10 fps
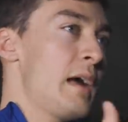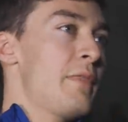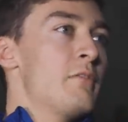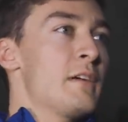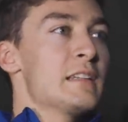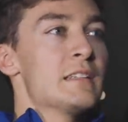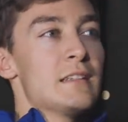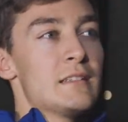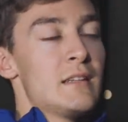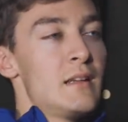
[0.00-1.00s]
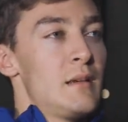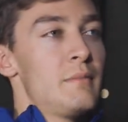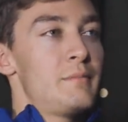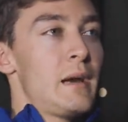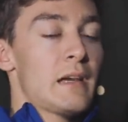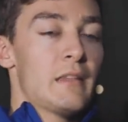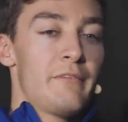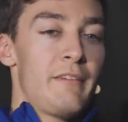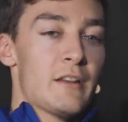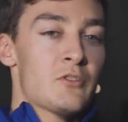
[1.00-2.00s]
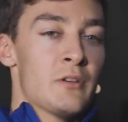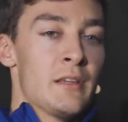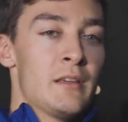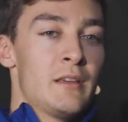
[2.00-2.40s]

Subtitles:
at the races, back at the factory,